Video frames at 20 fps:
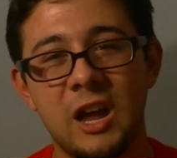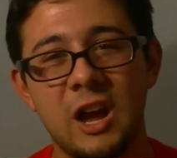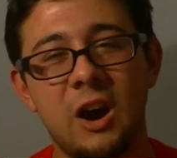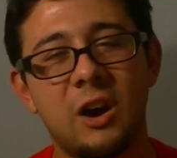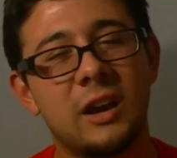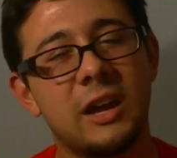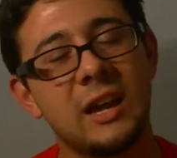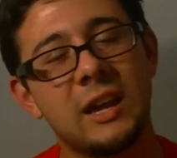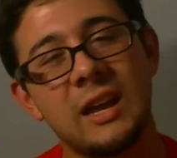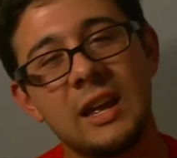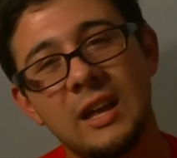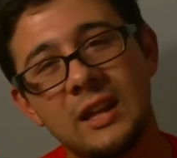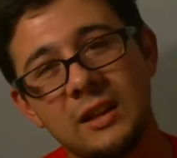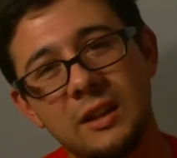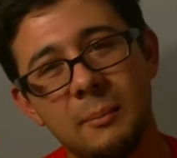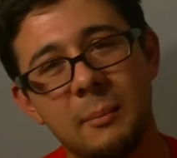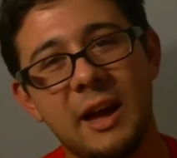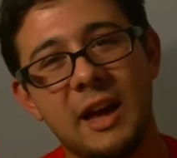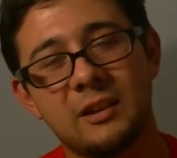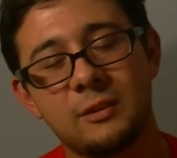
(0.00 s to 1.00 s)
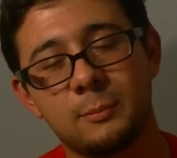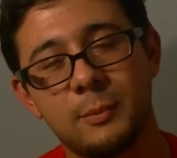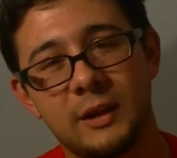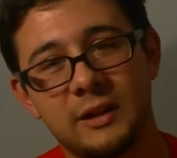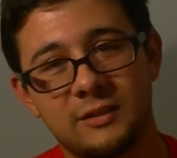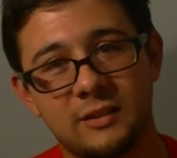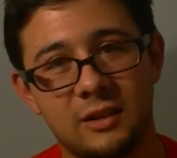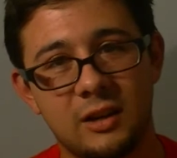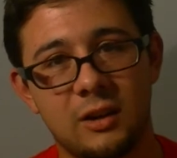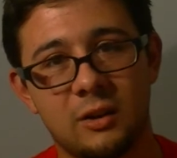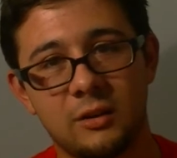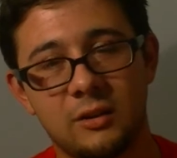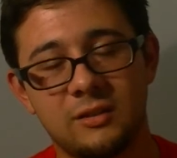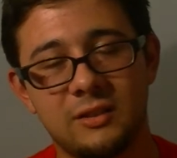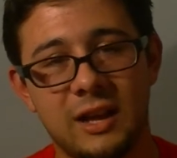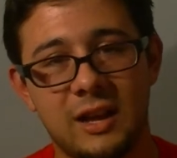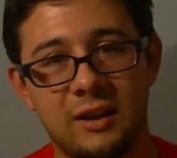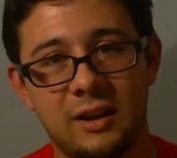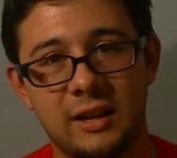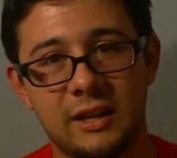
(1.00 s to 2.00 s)
Okay, some aspects, it's
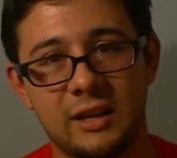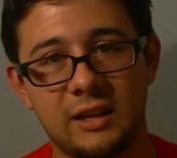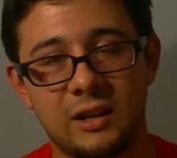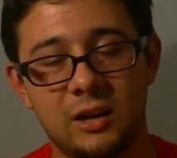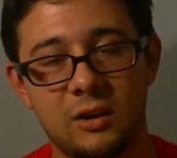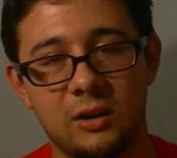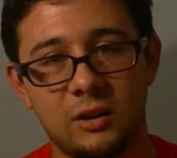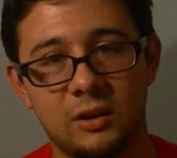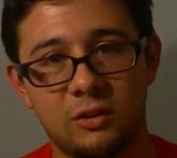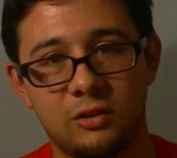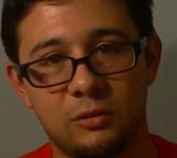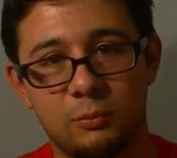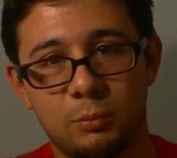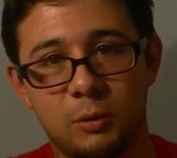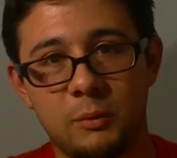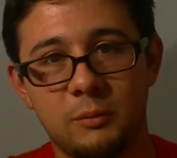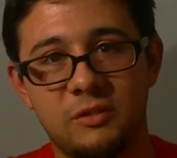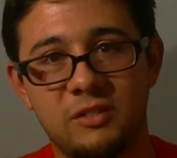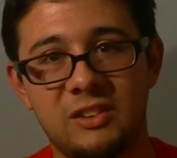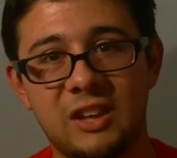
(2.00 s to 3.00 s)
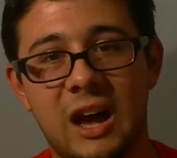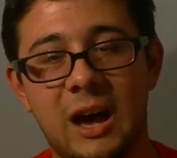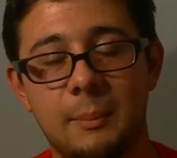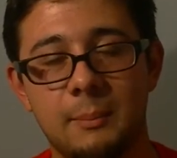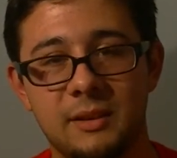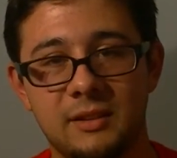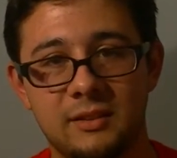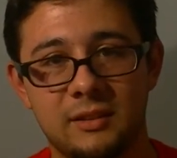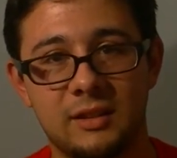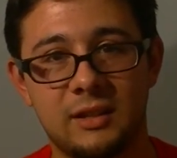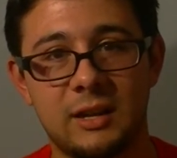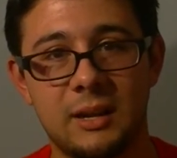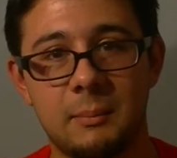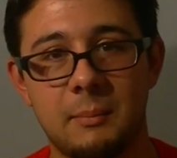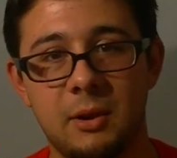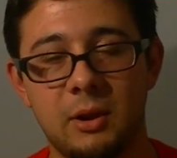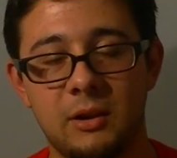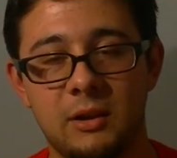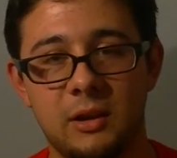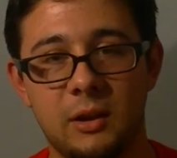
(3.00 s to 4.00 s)
not like, you could just put zombies in it
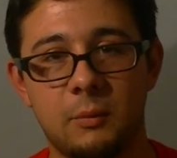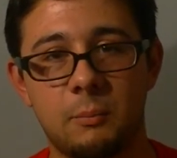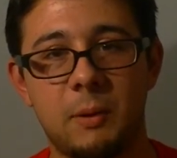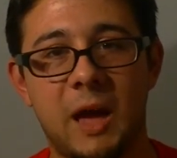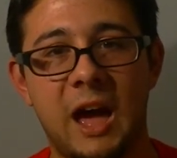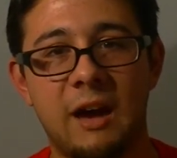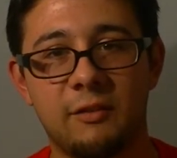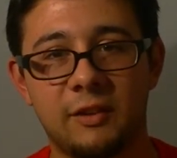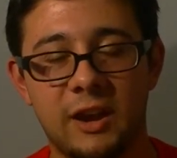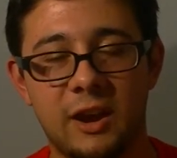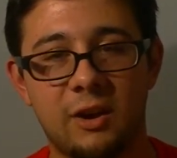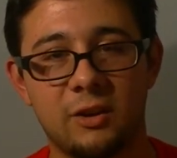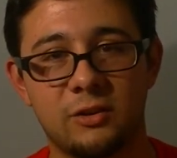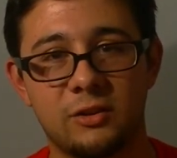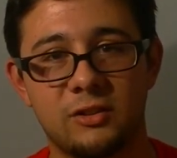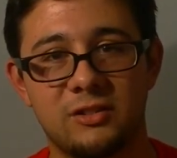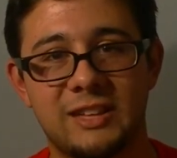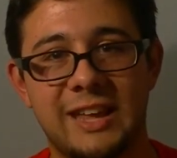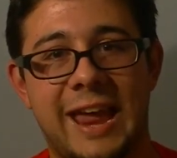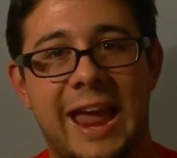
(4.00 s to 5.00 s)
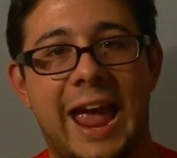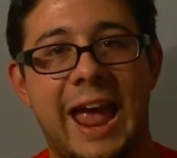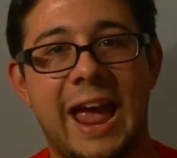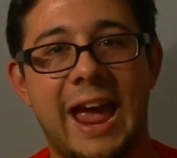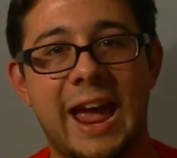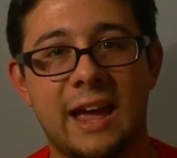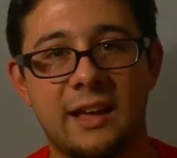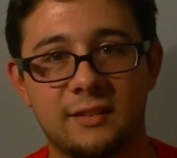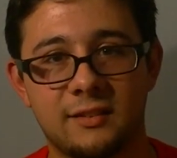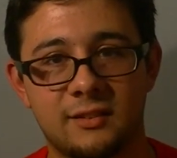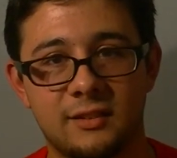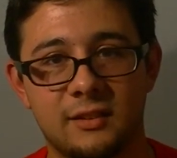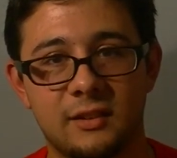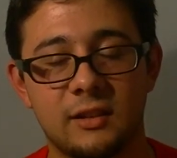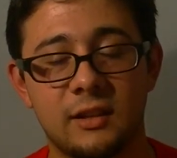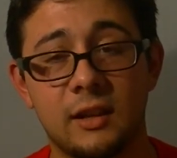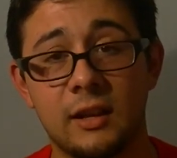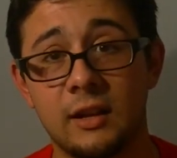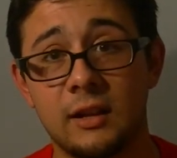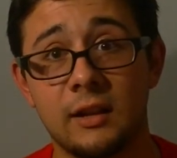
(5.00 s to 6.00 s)
and have characters say ass
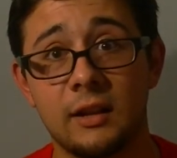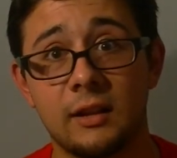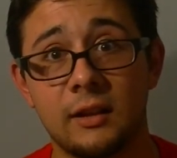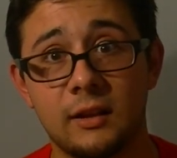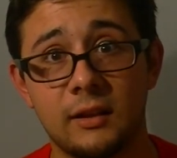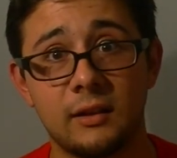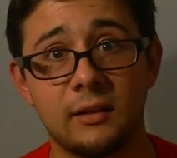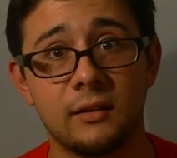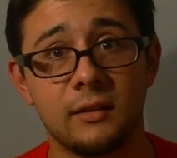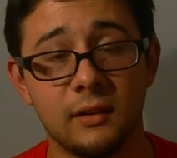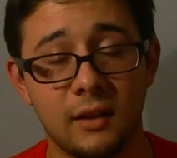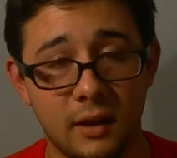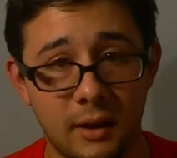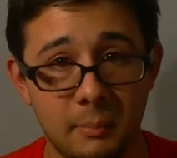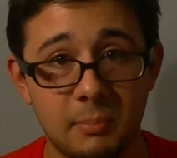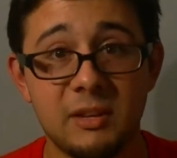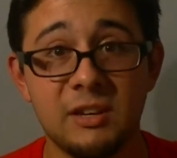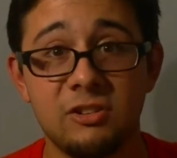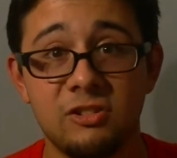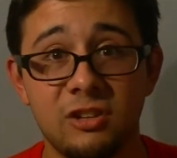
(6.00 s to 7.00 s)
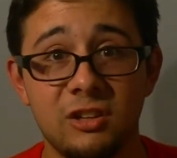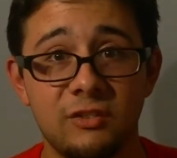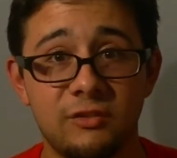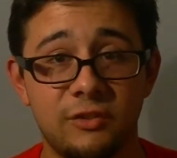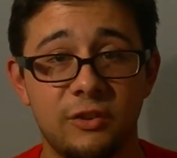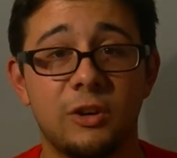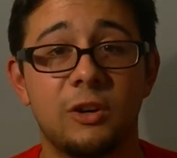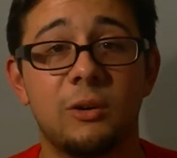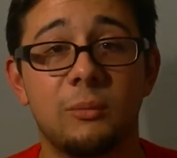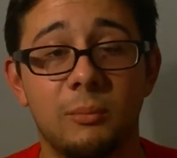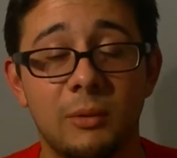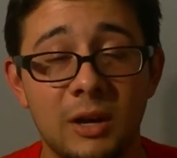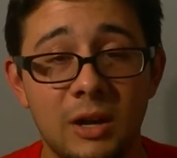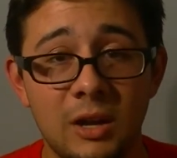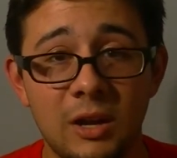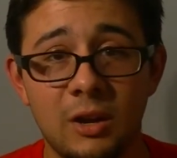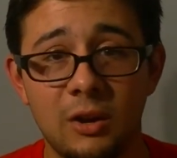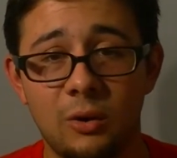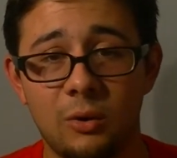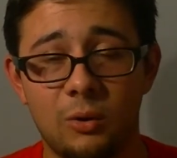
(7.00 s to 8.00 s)
in a PG film,
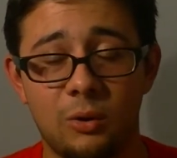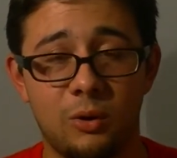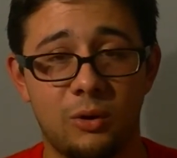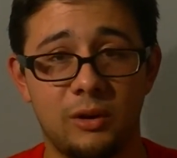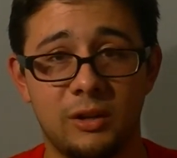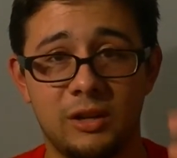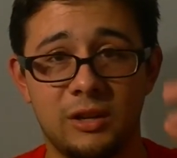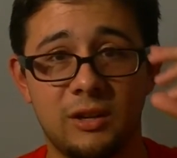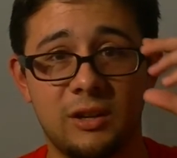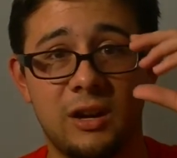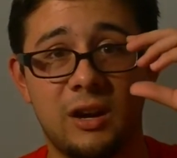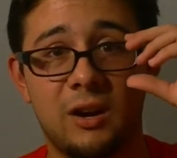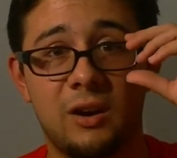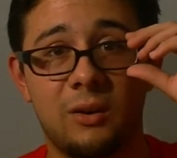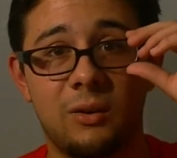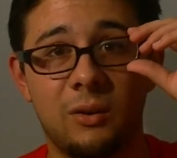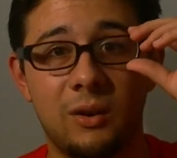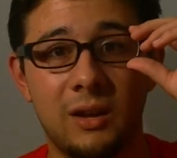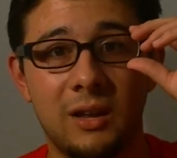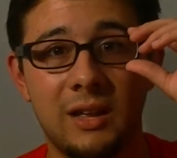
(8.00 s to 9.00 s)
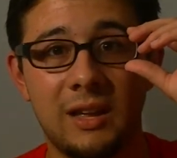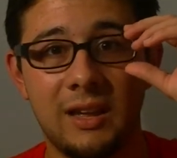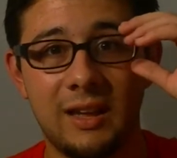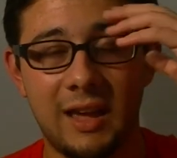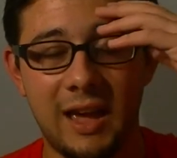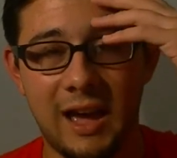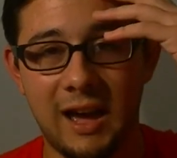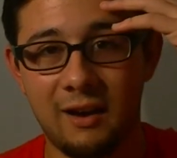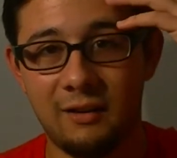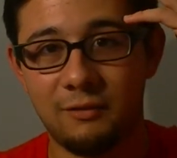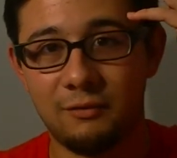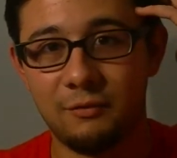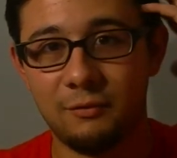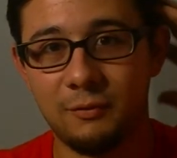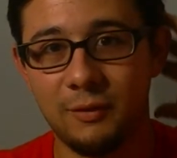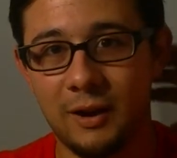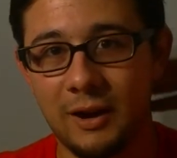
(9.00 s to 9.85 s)
or, have